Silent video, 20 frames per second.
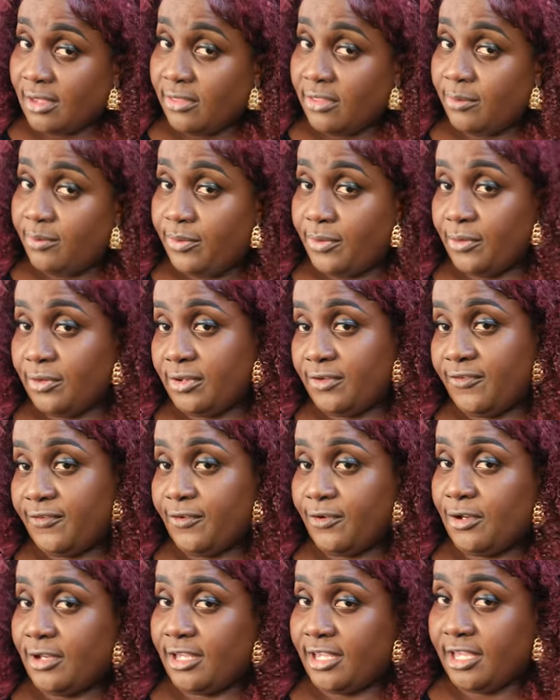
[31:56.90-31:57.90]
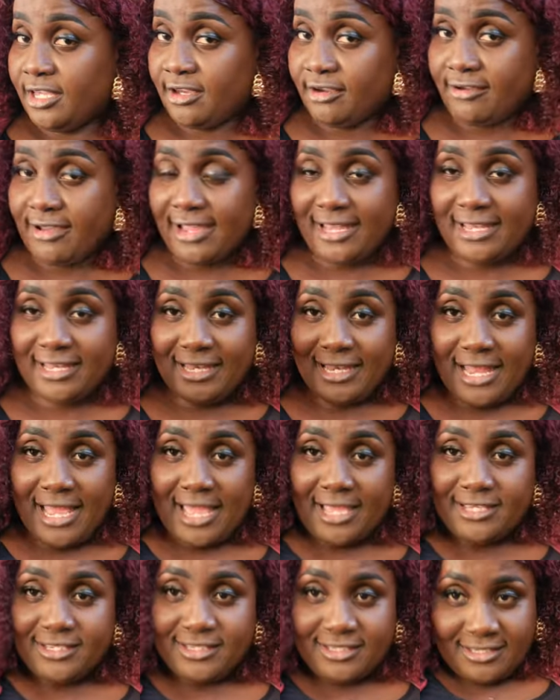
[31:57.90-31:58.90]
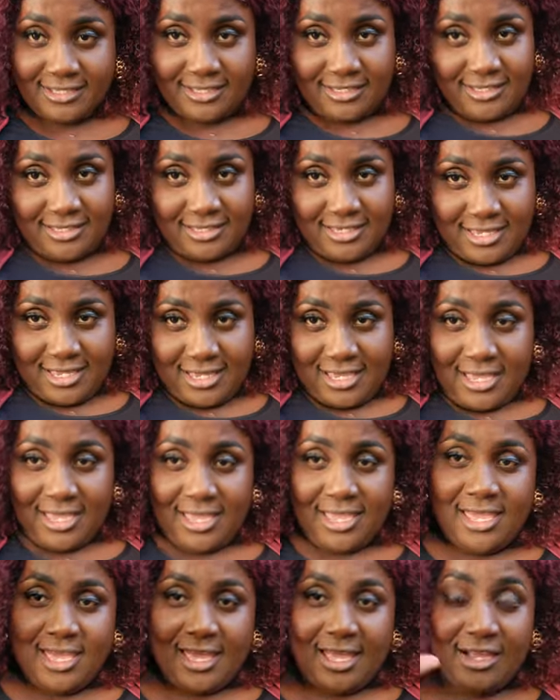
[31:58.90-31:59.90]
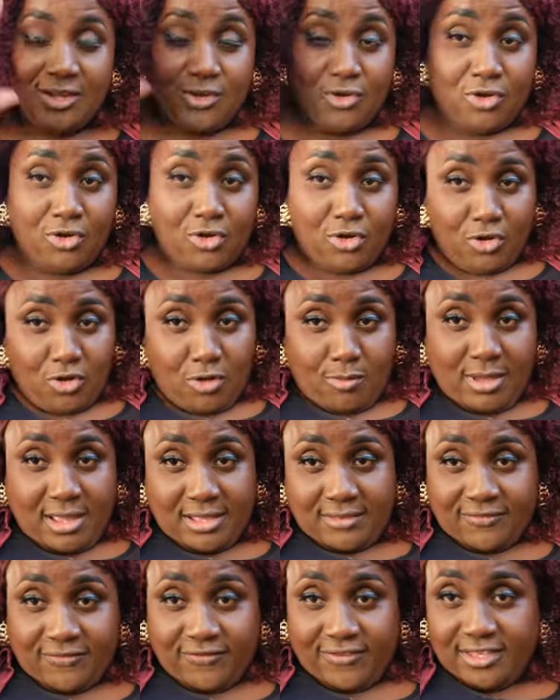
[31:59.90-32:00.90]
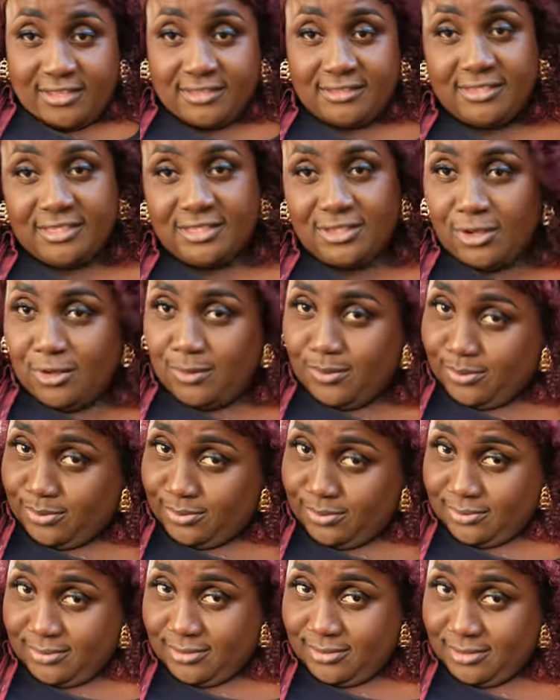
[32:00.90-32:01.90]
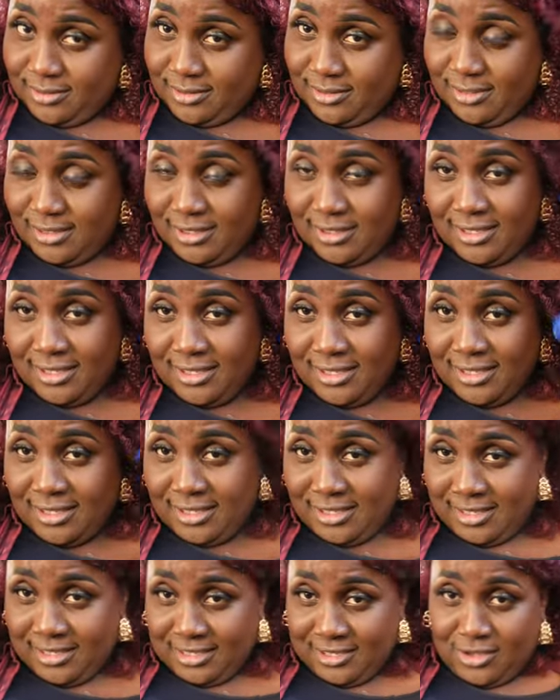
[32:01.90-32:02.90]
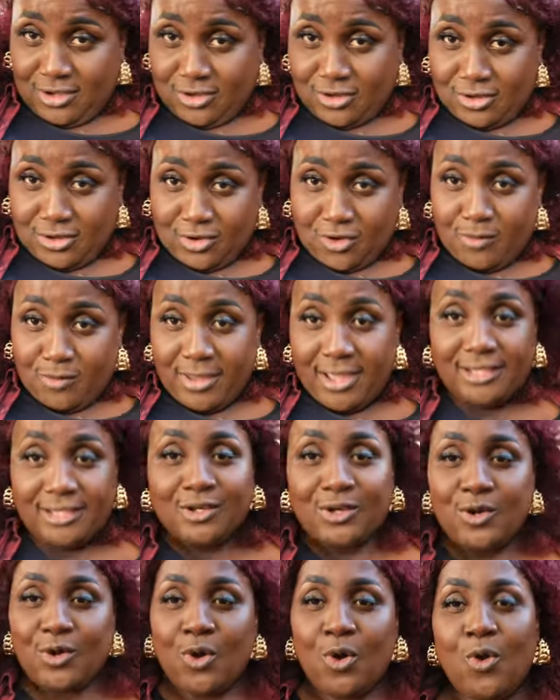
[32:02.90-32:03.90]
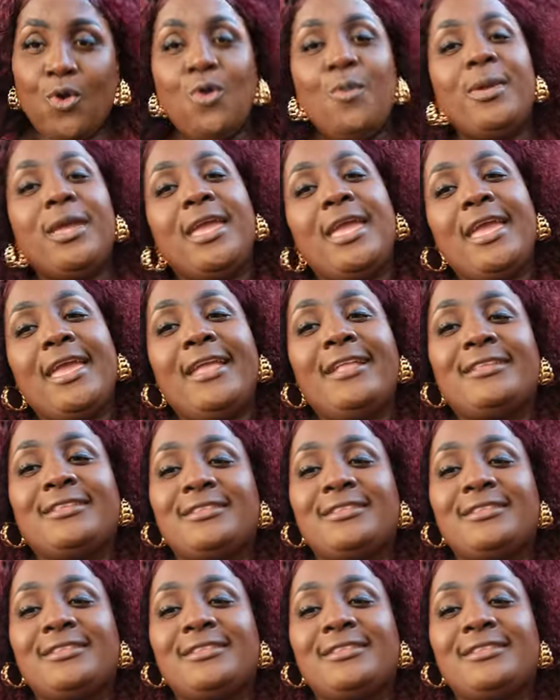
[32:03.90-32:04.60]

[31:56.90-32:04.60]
The beautiful hair and lash. And Coco come and fix it up. Coco come and comb it.